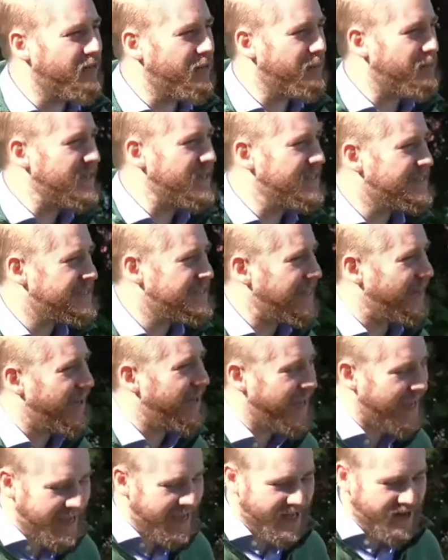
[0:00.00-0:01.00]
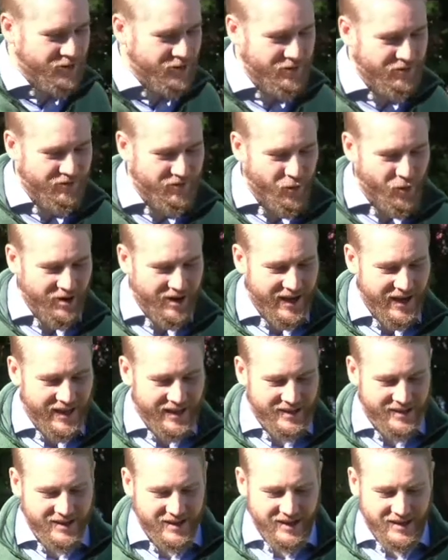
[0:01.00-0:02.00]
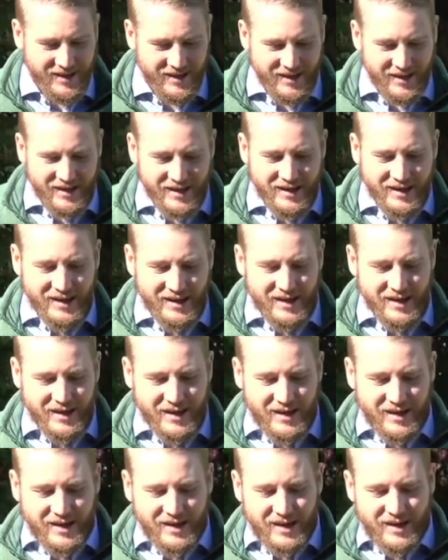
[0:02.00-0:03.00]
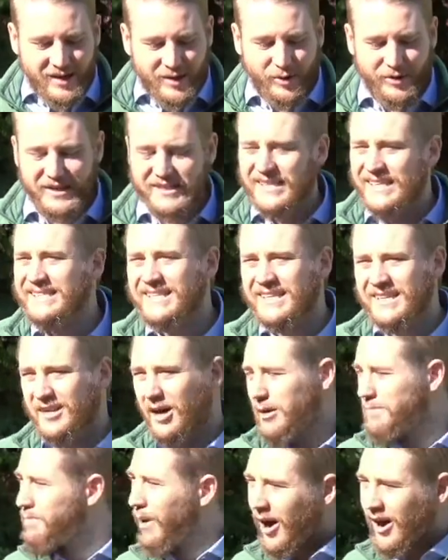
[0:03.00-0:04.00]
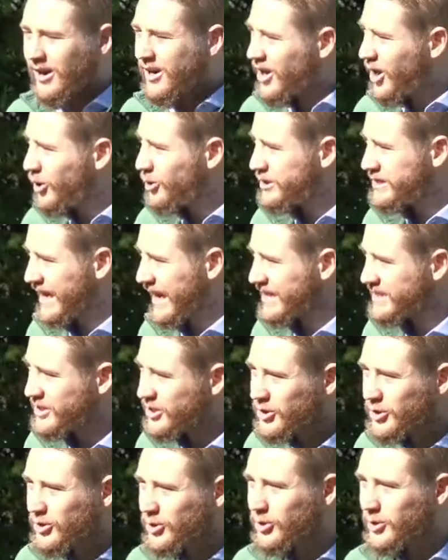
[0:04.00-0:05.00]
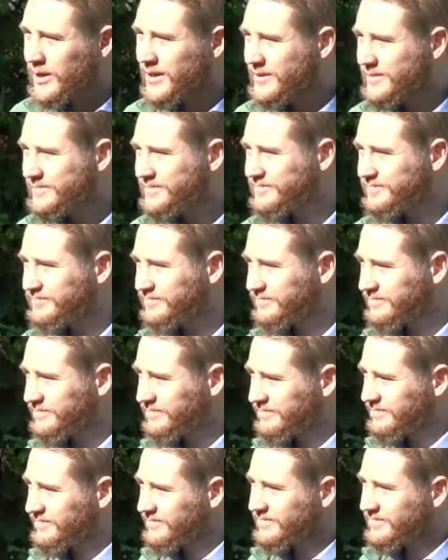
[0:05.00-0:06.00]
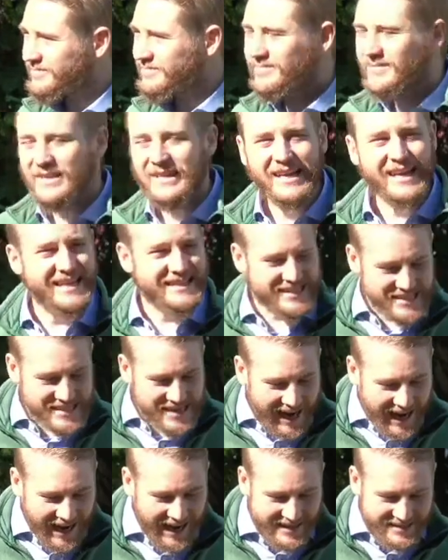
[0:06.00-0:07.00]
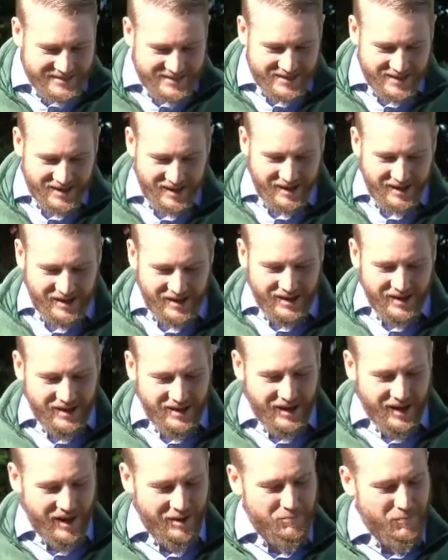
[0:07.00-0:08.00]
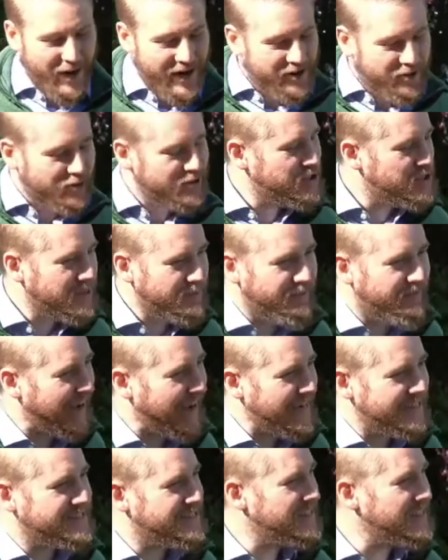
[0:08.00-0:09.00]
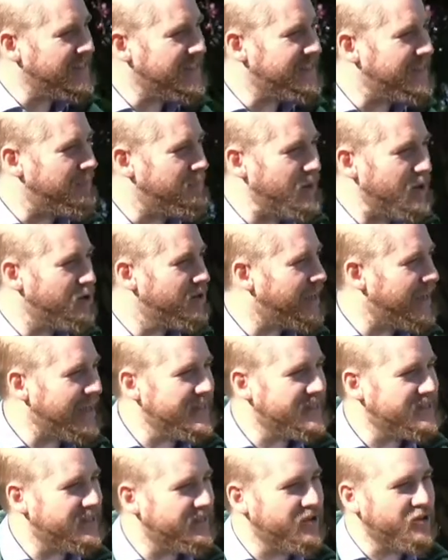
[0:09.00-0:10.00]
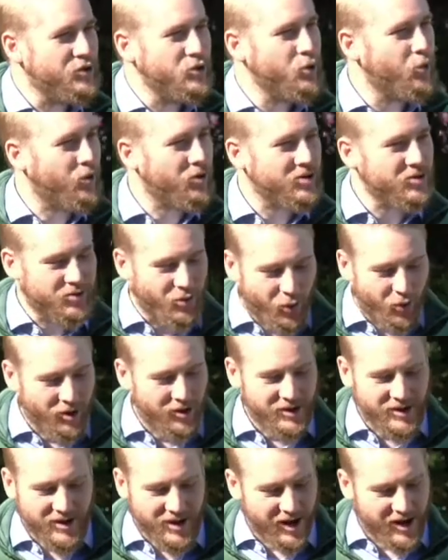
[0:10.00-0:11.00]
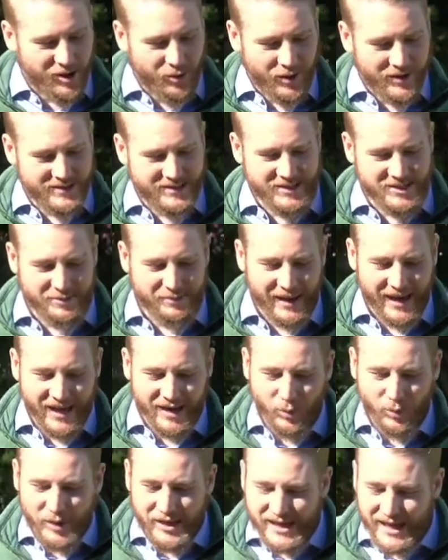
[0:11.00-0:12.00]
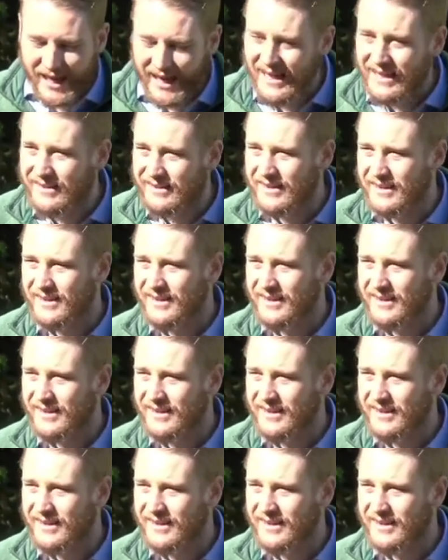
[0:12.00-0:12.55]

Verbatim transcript: the beast on the hand or the forehead? Well, this isn't a barcode tattoo. It's not a microchip vaccine that Bill Gates and the New World Order are going to demand we get.